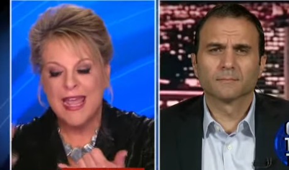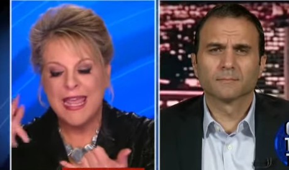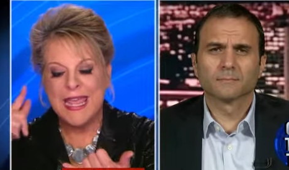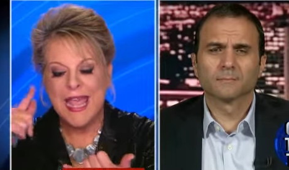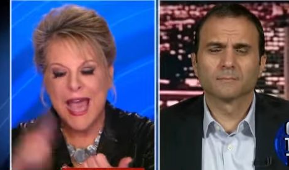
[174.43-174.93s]

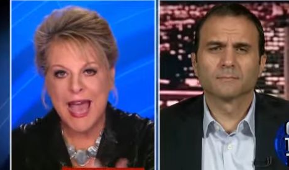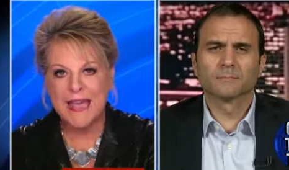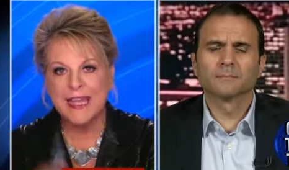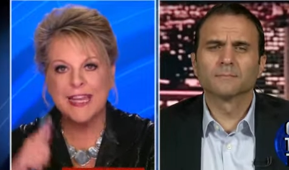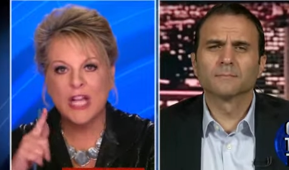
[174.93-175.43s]
Speaker 1: he had
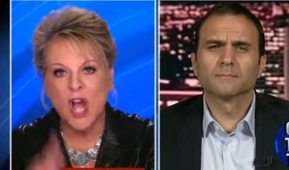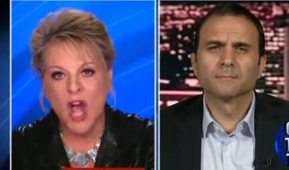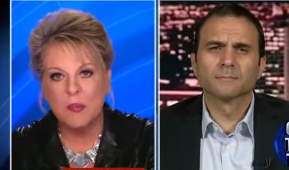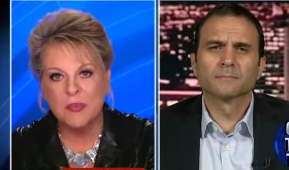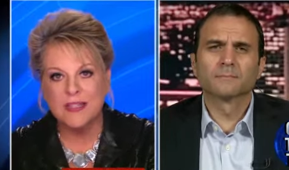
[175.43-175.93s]
an
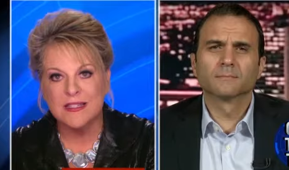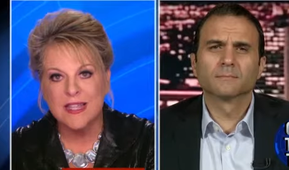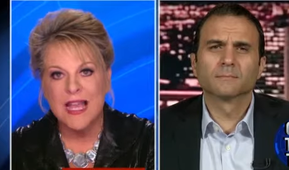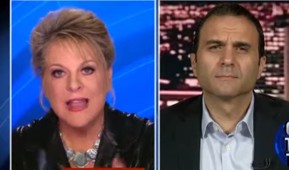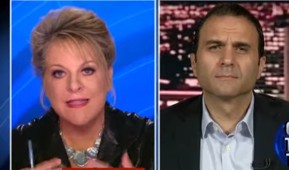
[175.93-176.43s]
accomplice.
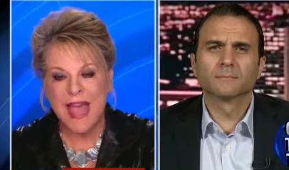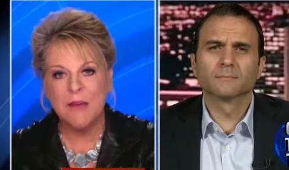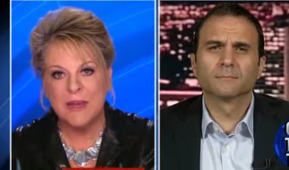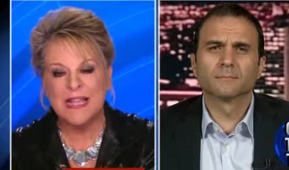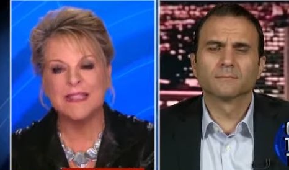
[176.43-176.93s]

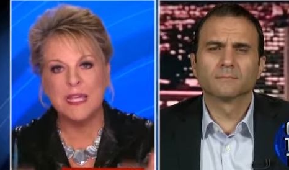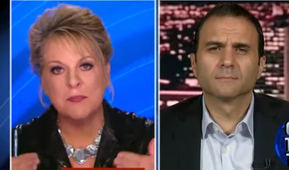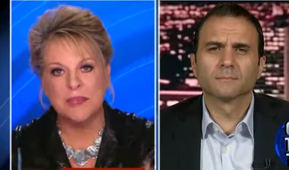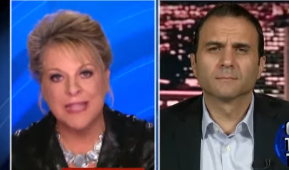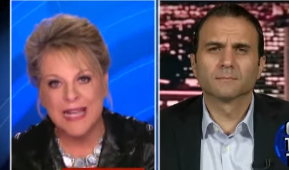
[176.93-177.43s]
That means he
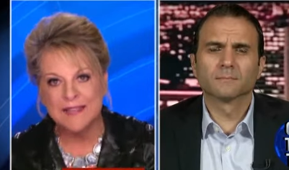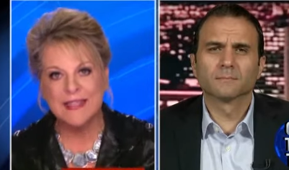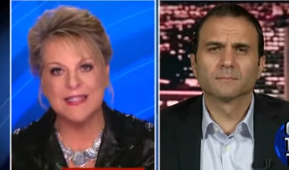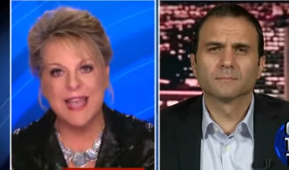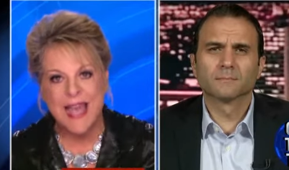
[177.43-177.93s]
planned
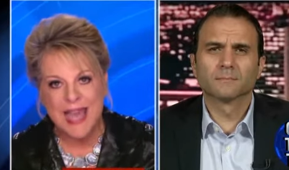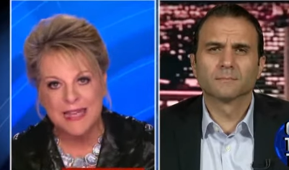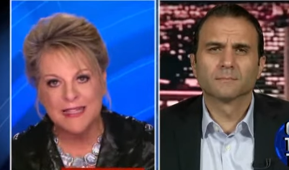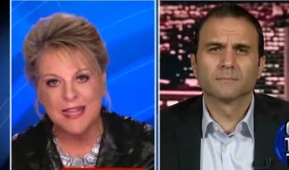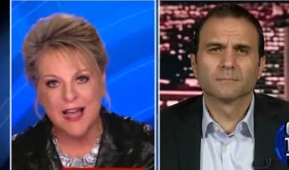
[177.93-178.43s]
this ahead
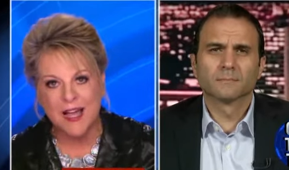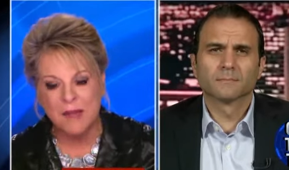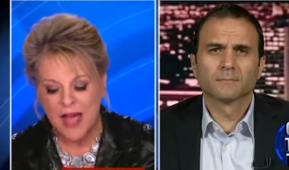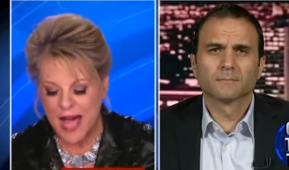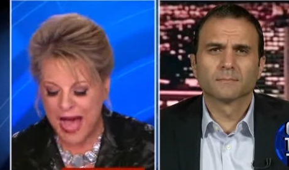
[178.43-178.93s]
of time.
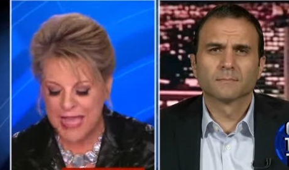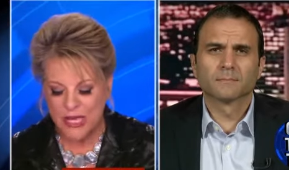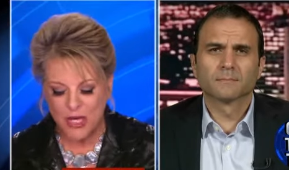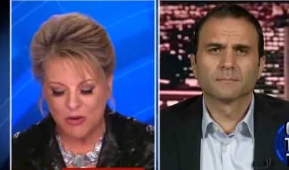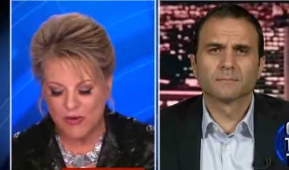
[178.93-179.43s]
I
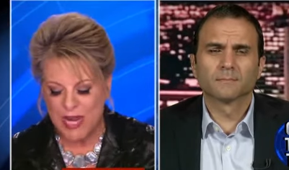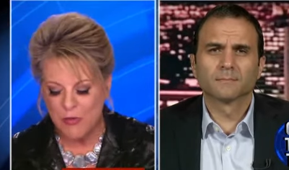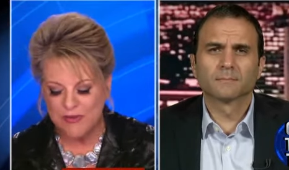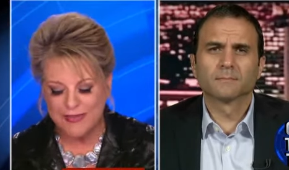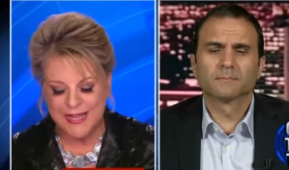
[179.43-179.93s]
agree
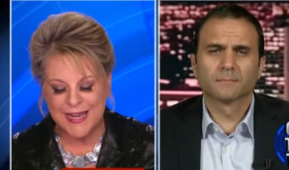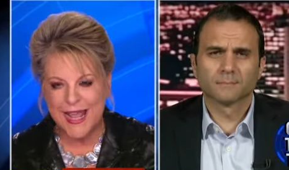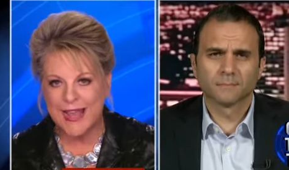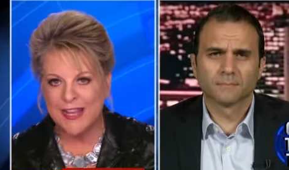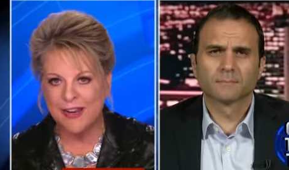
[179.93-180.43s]
with Lynn
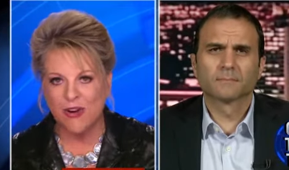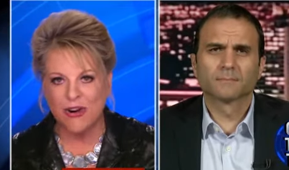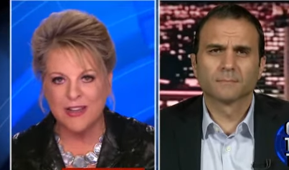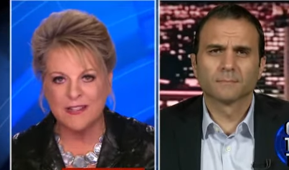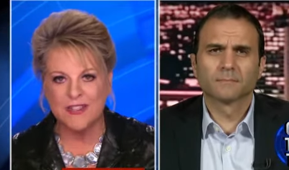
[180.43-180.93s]
Ann in
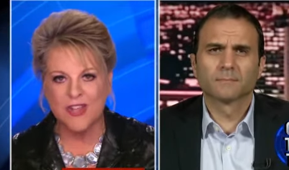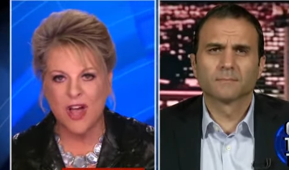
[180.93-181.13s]
Arkansas.